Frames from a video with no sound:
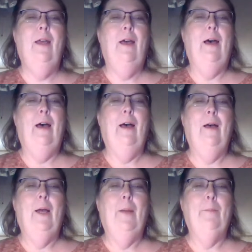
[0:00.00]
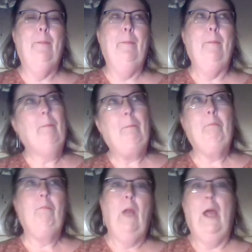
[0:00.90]

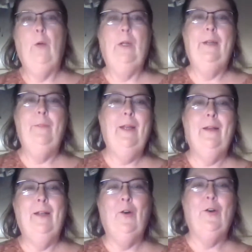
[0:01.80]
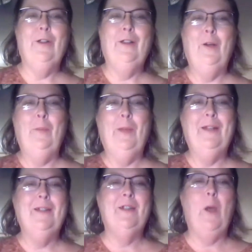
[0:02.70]
I will admit it hurt a little bit.
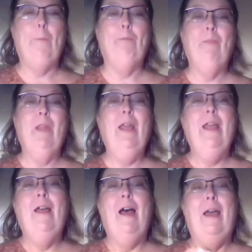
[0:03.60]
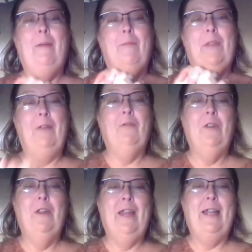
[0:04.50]
So I'm thankful
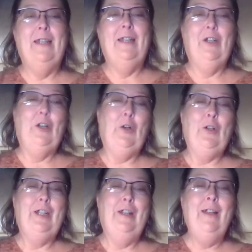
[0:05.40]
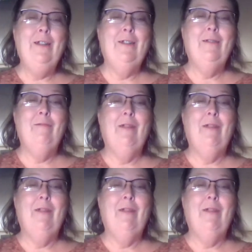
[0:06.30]
that that didn't occur tonight.